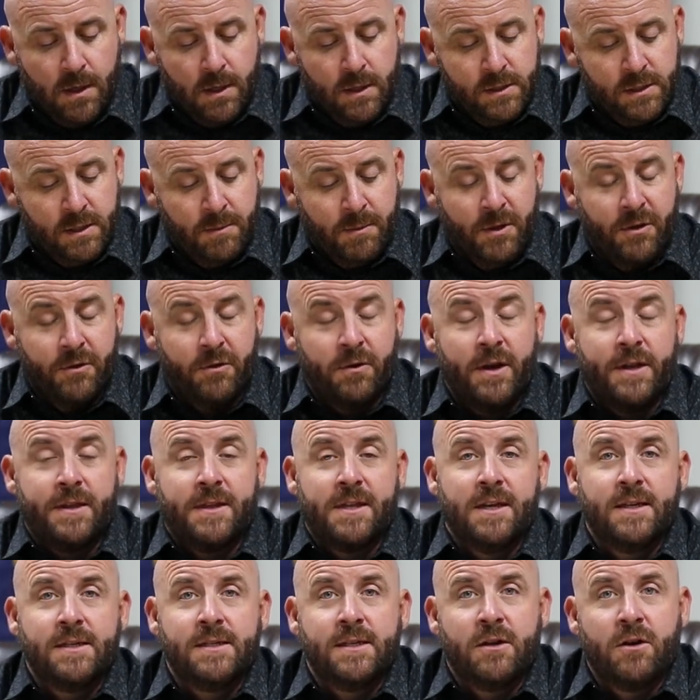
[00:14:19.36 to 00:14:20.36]
Some other great
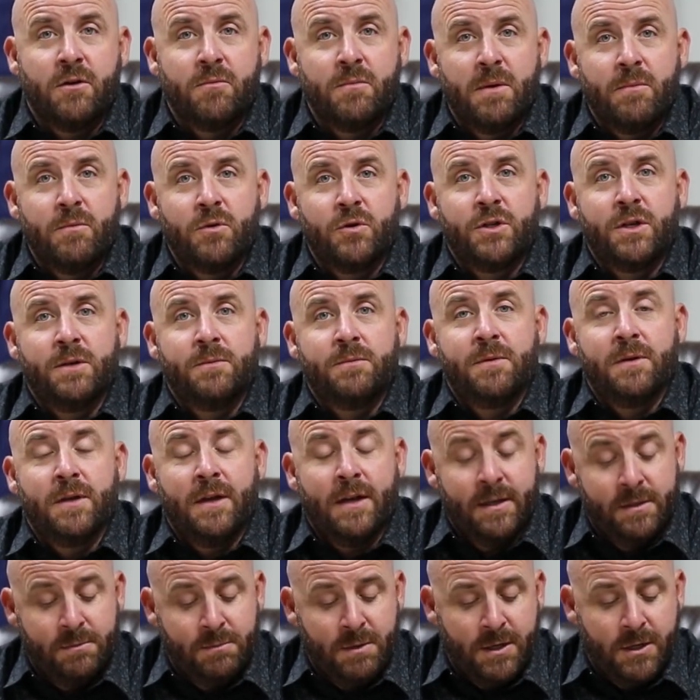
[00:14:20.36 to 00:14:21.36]
things that our membership
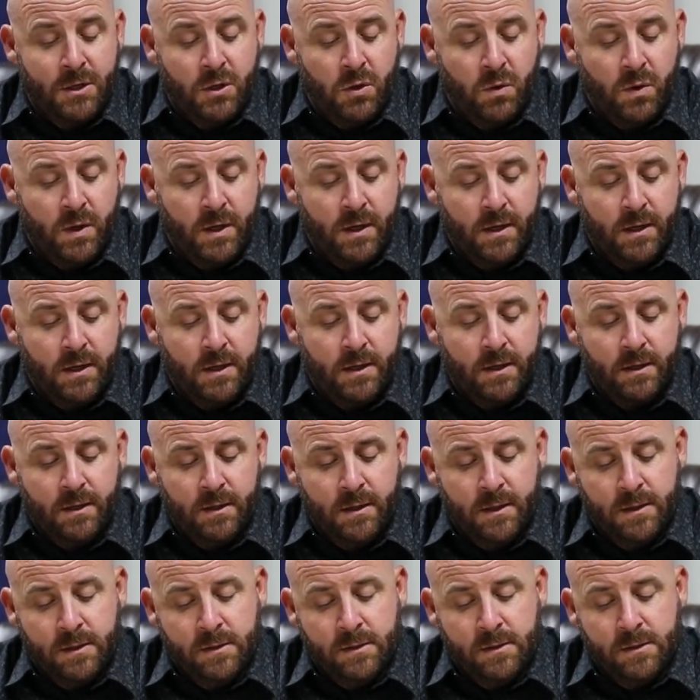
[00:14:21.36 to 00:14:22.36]
has been doing
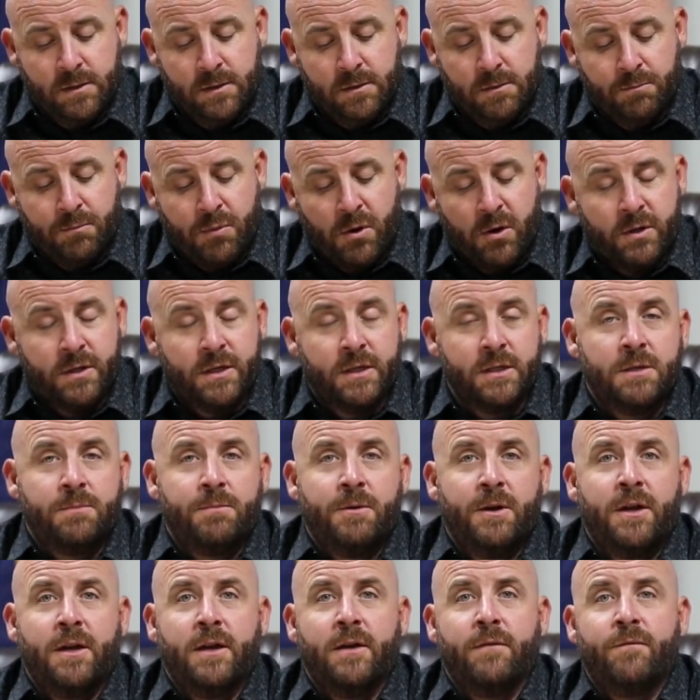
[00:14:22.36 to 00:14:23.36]
is
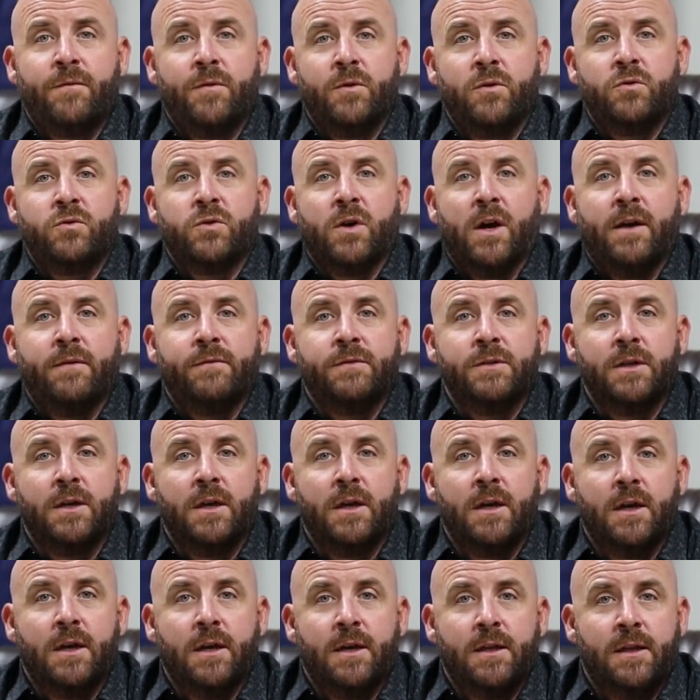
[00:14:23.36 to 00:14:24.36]
participating in food drives.
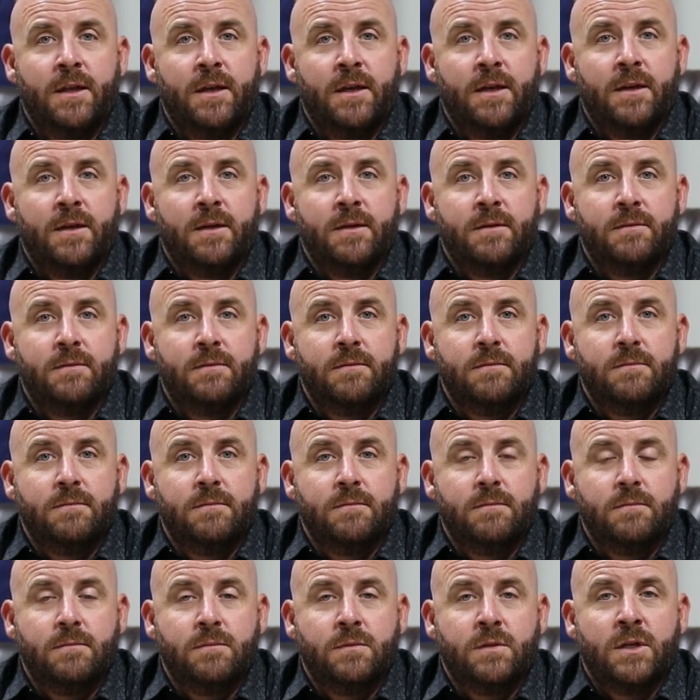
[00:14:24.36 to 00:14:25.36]
The
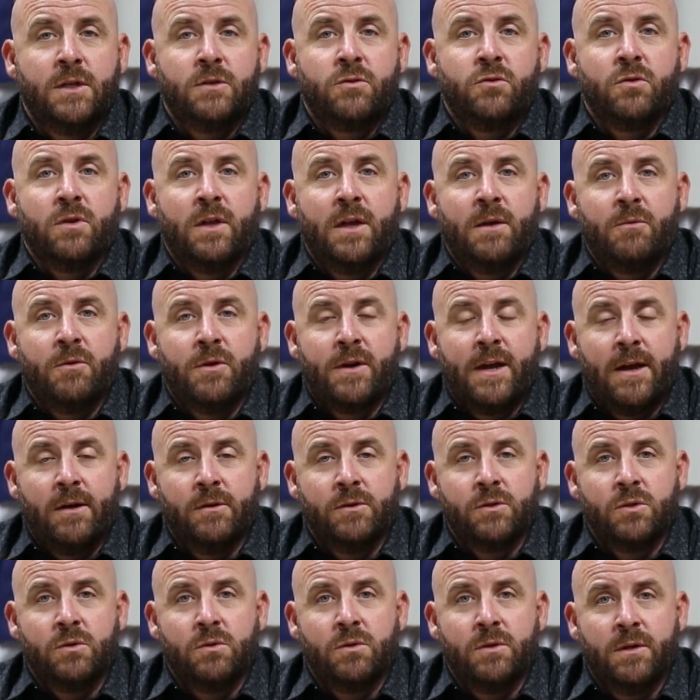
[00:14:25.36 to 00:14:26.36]
Central Labor
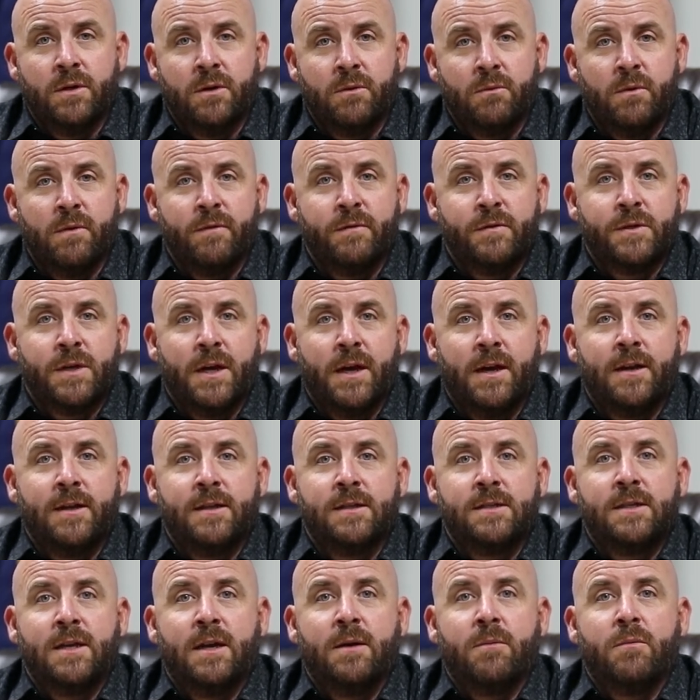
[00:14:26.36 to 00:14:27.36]
Council here in Riverside and
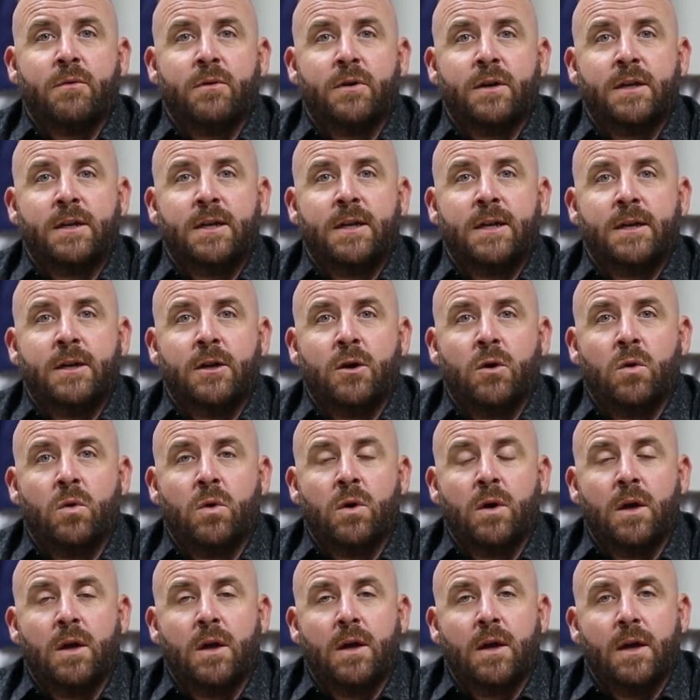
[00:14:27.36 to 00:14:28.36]
San
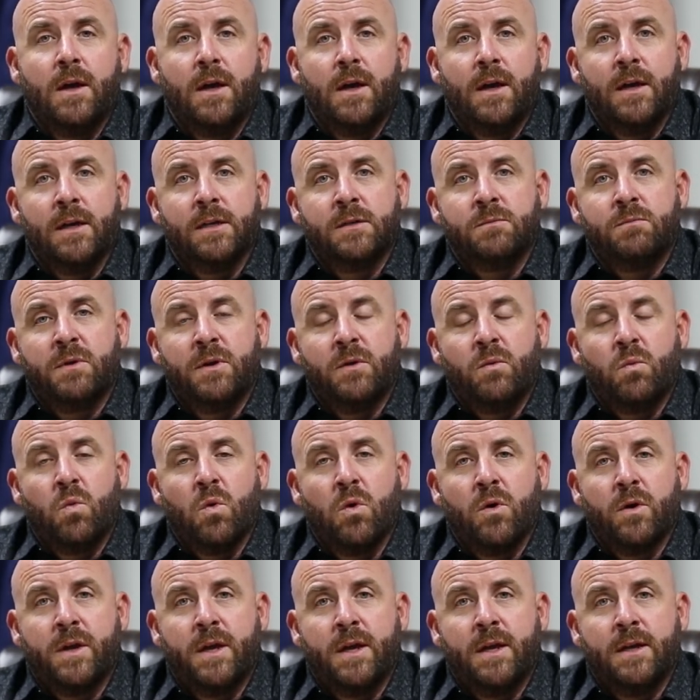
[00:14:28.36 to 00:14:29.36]
Bernardino has been
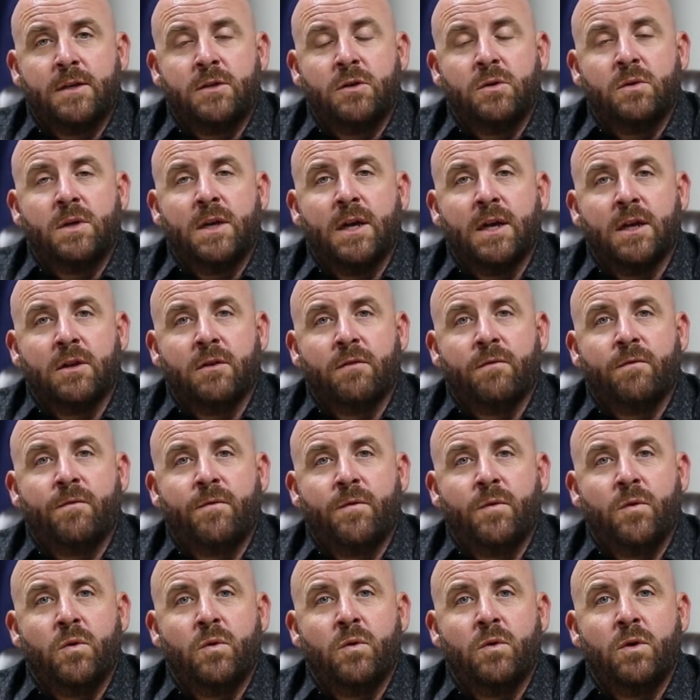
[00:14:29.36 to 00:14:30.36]
working to gather
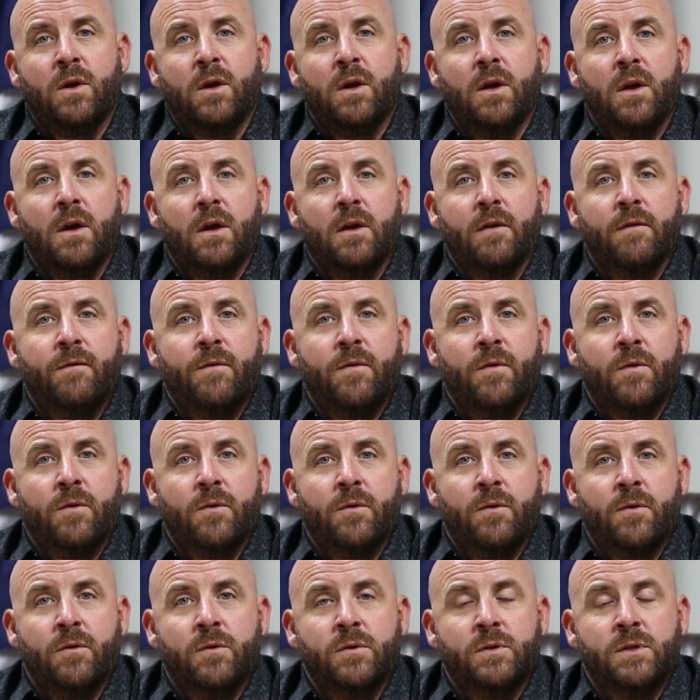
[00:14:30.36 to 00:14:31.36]
food for
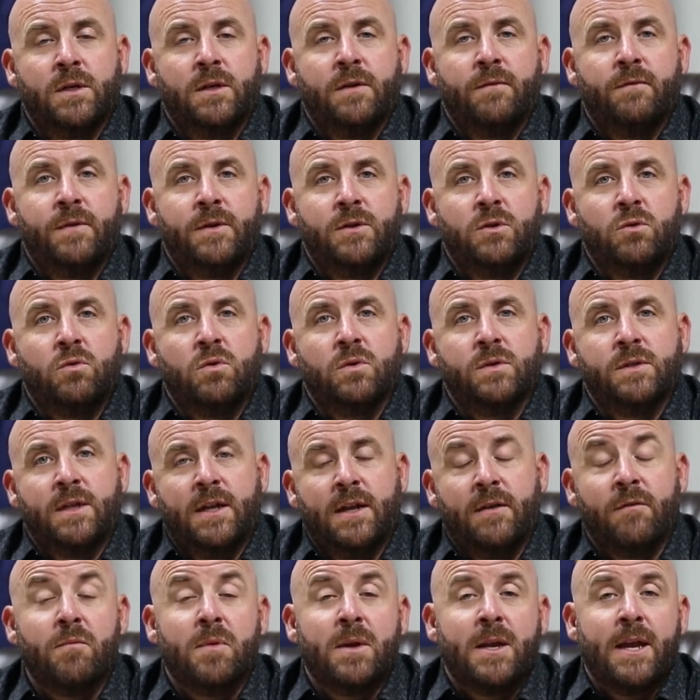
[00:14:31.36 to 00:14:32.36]
those individuals that
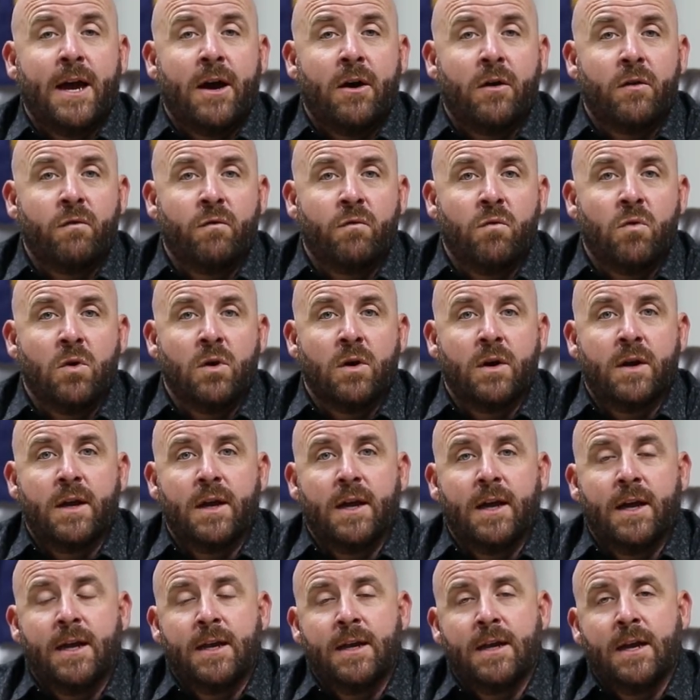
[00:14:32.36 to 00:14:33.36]
have been out of work
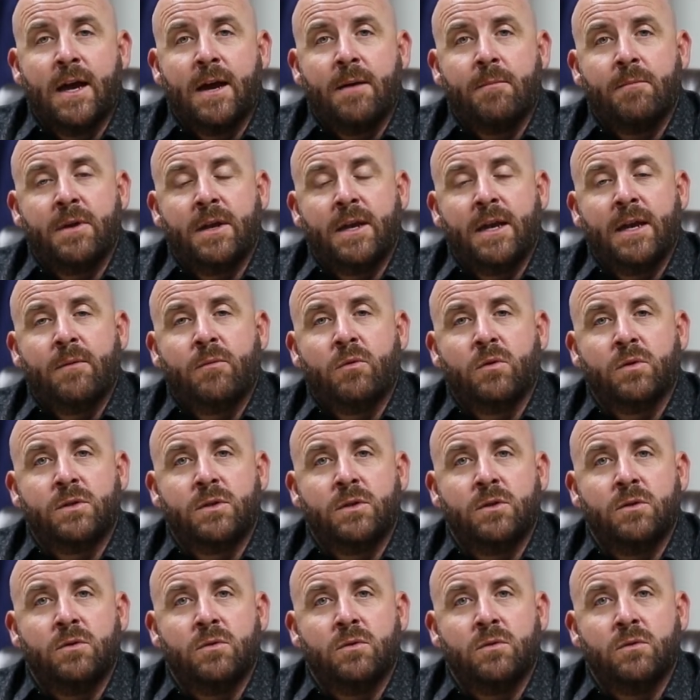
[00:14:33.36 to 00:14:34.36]
and not been able
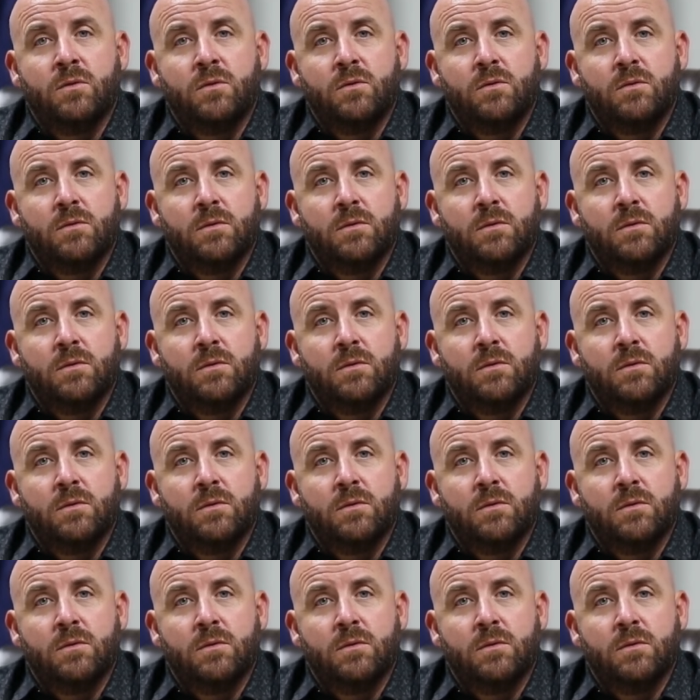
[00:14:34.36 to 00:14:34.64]
to